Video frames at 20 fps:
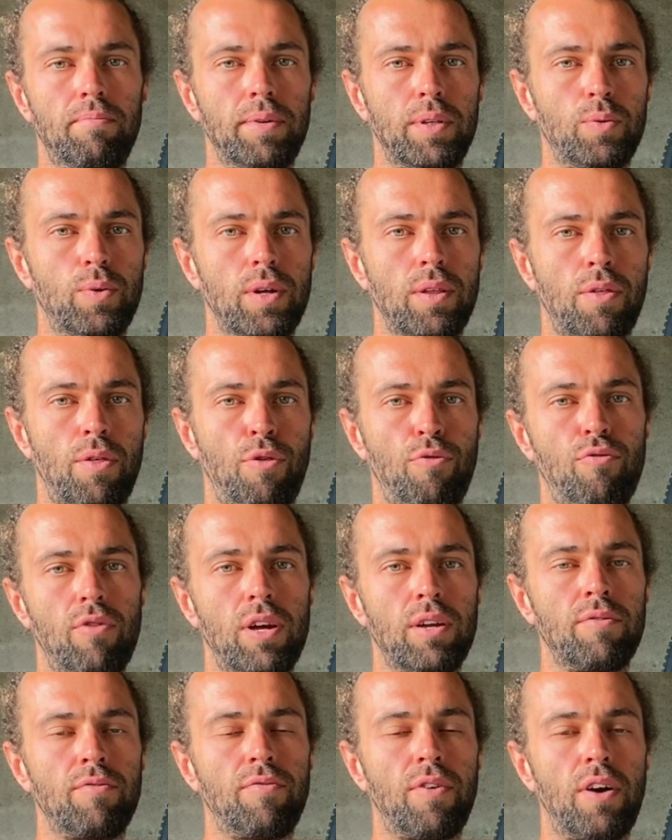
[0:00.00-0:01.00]
between 3
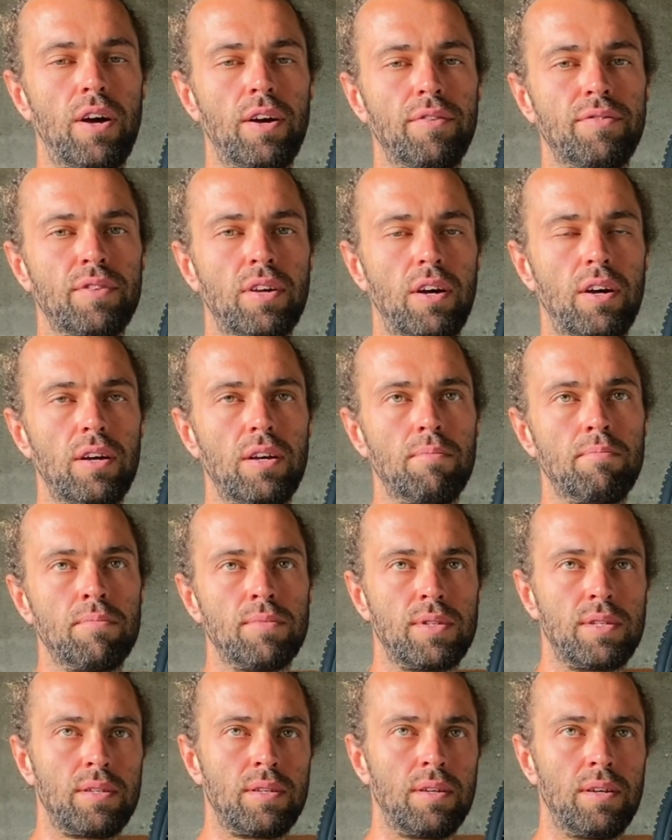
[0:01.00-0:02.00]
and 5
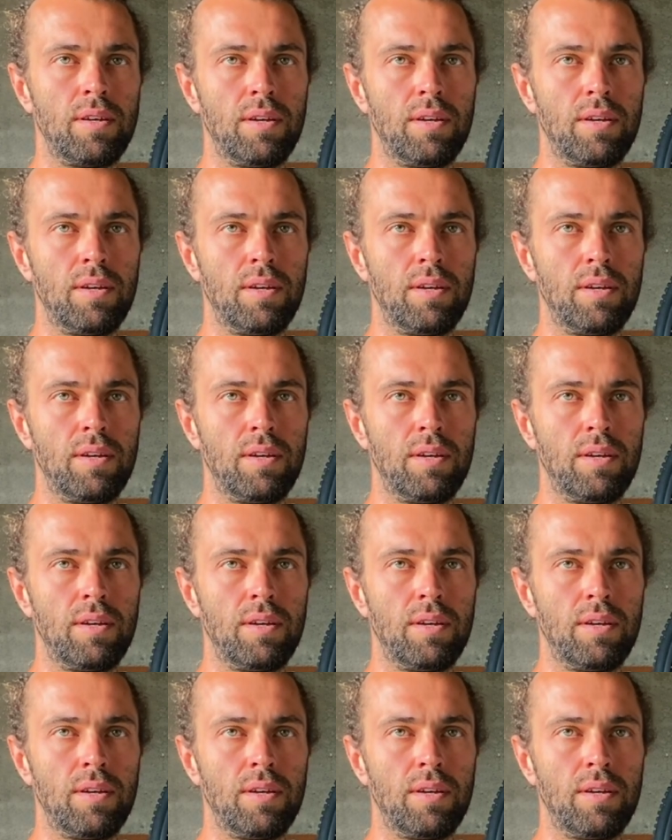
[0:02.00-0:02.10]
times